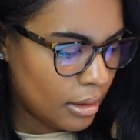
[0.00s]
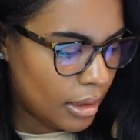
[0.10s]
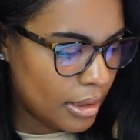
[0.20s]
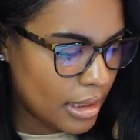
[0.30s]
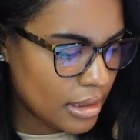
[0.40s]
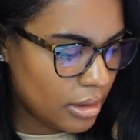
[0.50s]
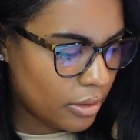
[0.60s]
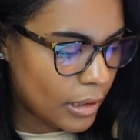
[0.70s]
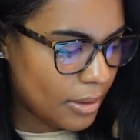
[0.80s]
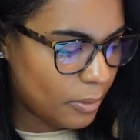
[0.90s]
it doesn't look
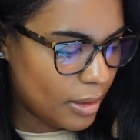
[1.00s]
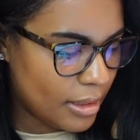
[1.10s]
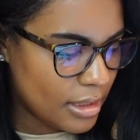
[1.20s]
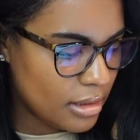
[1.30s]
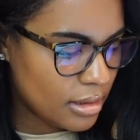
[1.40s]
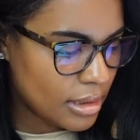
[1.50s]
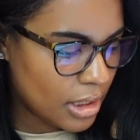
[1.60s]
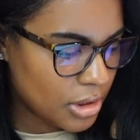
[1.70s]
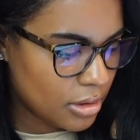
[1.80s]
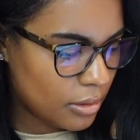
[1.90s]
right with this
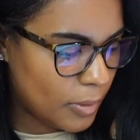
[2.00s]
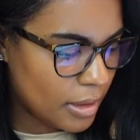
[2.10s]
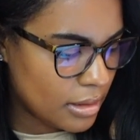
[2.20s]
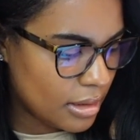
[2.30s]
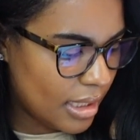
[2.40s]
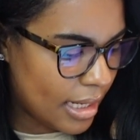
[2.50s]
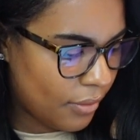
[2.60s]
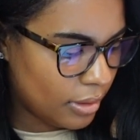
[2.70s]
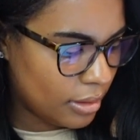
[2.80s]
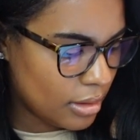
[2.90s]
sectional. We can see
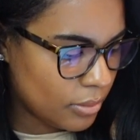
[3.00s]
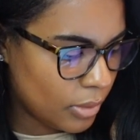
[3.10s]
how it looks